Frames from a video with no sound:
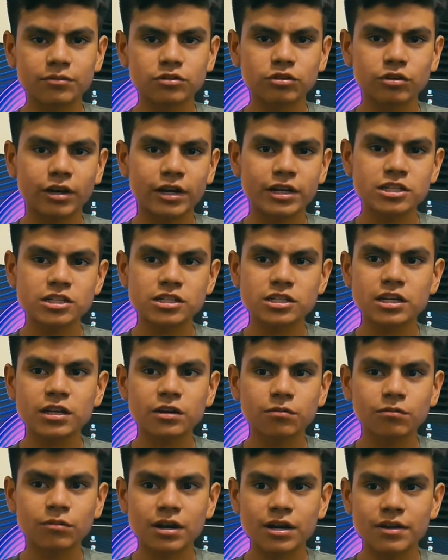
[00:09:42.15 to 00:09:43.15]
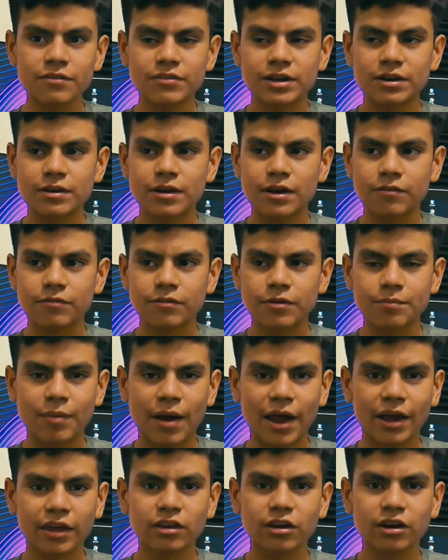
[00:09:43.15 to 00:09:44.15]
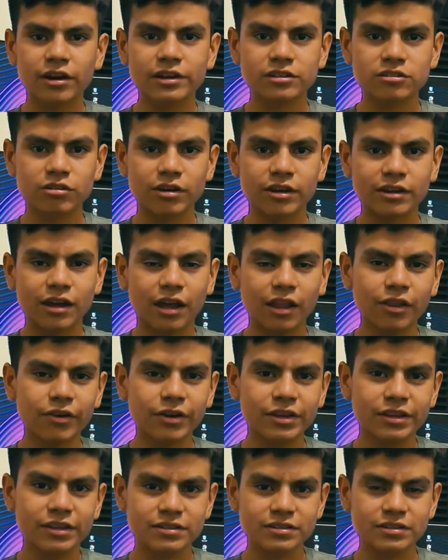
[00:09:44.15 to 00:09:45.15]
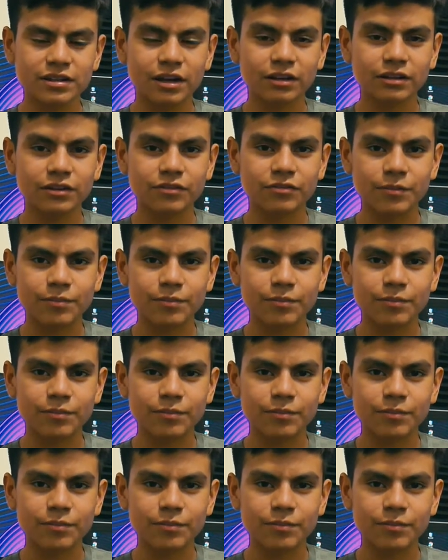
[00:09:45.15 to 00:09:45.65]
So I just needed one of a backyard, so I downloaded the sound of a